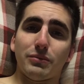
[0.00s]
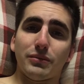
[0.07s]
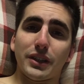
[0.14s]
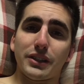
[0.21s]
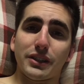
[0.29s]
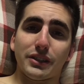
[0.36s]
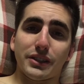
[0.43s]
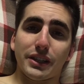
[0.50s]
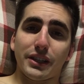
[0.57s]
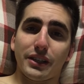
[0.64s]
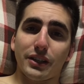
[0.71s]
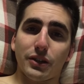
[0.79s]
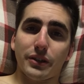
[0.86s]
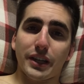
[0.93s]
As you can
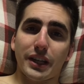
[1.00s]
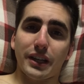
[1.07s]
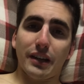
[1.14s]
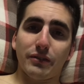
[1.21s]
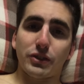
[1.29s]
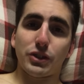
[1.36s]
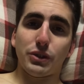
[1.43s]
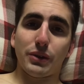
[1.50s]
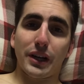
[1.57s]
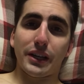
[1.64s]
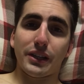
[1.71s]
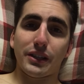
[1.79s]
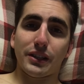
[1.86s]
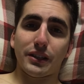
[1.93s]
see, they didn't have to do
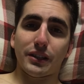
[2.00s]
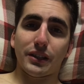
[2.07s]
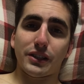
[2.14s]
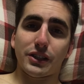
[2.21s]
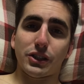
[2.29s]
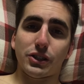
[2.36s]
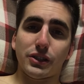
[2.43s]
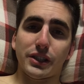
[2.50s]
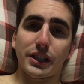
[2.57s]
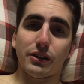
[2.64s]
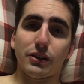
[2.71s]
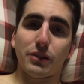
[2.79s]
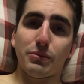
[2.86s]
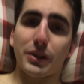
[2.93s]
any incisions
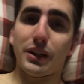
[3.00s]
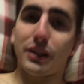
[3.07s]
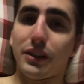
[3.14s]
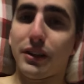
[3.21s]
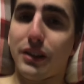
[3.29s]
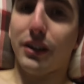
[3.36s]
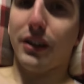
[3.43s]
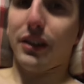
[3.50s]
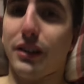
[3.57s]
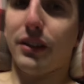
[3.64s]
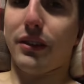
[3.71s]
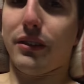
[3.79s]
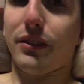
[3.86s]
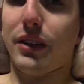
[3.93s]
here on me.
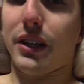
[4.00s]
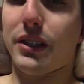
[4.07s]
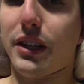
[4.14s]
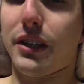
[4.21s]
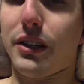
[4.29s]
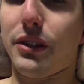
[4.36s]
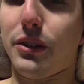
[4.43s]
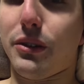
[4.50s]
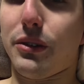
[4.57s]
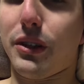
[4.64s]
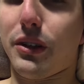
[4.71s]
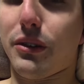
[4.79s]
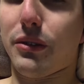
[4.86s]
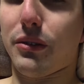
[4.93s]
They just had to do,
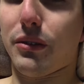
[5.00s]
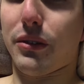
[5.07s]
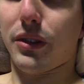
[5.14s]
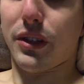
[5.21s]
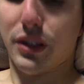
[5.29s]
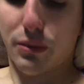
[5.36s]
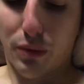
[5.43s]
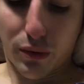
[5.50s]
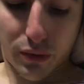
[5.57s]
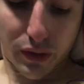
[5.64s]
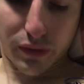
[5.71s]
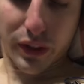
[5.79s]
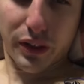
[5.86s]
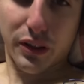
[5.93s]
the small one
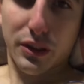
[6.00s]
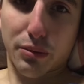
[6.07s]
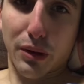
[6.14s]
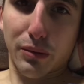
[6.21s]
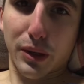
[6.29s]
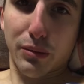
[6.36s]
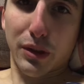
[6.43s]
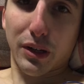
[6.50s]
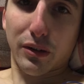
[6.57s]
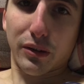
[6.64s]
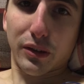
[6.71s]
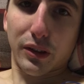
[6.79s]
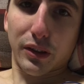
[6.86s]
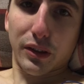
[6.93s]
over here. It's probably
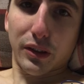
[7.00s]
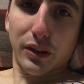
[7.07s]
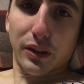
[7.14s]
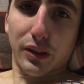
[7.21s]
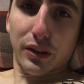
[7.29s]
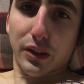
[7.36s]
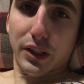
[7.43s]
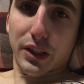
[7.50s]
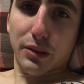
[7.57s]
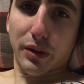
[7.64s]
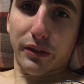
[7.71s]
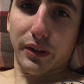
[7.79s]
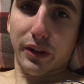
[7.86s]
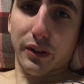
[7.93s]
about, you see
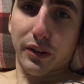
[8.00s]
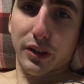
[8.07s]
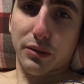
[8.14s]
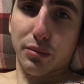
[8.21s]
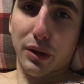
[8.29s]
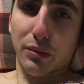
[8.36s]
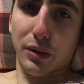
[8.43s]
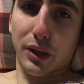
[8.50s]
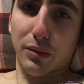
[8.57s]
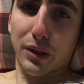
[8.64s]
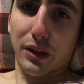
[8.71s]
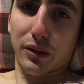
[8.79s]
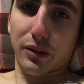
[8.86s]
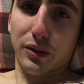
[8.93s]
my finger there, it's probably
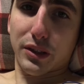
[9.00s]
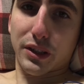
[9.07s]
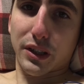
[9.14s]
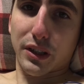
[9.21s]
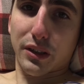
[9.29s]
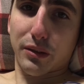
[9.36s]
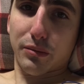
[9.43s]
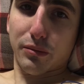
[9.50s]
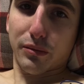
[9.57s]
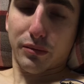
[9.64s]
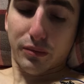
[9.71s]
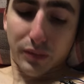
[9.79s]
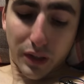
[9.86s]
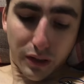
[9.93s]
about, I
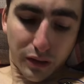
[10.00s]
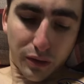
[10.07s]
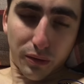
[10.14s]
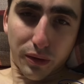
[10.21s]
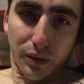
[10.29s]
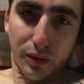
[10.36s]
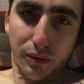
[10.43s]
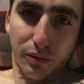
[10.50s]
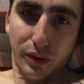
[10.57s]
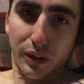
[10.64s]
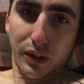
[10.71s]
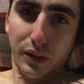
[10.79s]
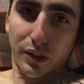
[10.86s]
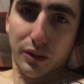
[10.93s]
don't know,
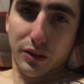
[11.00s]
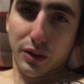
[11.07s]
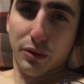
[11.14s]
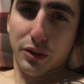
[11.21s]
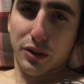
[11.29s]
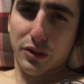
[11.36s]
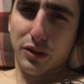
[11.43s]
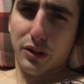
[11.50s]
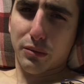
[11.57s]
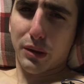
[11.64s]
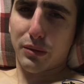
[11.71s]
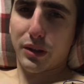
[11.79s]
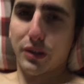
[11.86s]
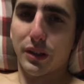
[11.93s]
3 or so inches long,
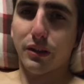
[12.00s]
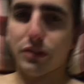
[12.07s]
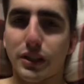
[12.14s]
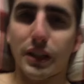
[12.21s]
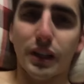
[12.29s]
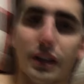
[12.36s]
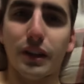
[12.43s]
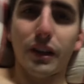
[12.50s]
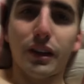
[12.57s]
maybe, give or take.